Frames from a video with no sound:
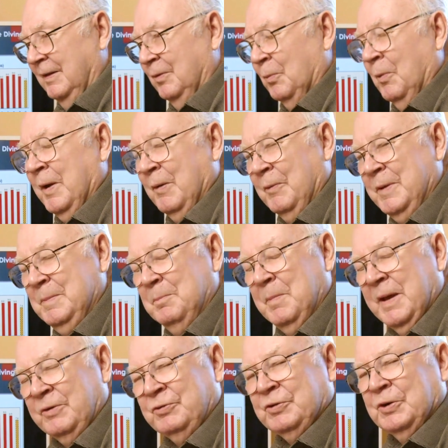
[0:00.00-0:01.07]
The way we
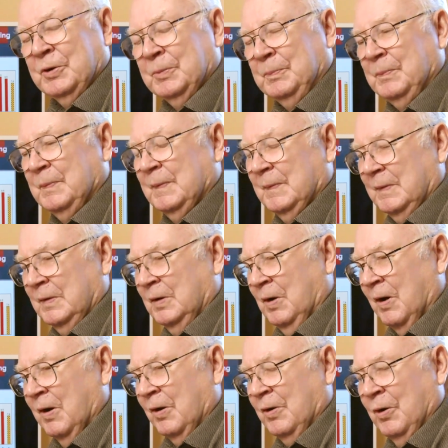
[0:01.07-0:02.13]
measure
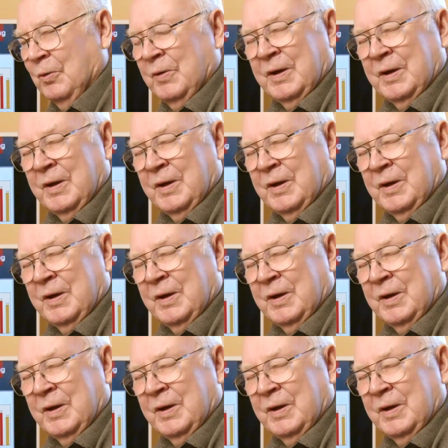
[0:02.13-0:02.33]
cargo